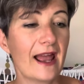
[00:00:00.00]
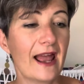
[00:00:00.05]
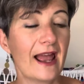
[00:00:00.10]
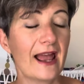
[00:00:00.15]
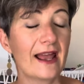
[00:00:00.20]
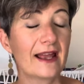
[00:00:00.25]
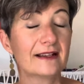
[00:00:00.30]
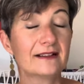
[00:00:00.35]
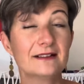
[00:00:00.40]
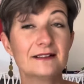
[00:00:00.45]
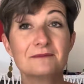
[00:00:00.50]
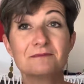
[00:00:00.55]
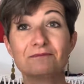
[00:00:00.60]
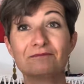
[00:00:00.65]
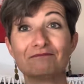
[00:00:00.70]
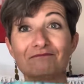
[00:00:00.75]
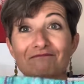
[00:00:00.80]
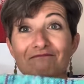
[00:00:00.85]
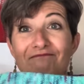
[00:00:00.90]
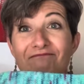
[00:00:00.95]
And
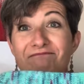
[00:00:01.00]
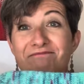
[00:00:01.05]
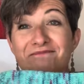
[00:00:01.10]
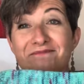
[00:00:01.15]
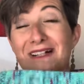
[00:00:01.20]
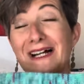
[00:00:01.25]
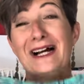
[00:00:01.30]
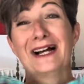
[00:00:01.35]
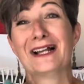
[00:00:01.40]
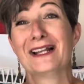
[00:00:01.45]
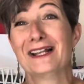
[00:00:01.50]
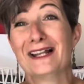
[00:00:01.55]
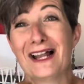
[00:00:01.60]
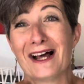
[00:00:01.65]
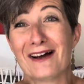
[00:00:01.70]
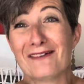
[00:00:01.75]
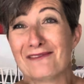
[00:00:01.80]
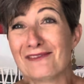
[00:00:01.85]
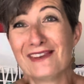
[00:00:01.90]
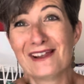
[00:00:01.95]
I
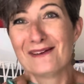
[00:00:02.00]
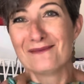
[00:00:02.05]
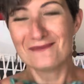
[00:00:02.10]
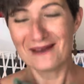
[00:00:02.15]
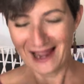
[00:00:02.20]
love them.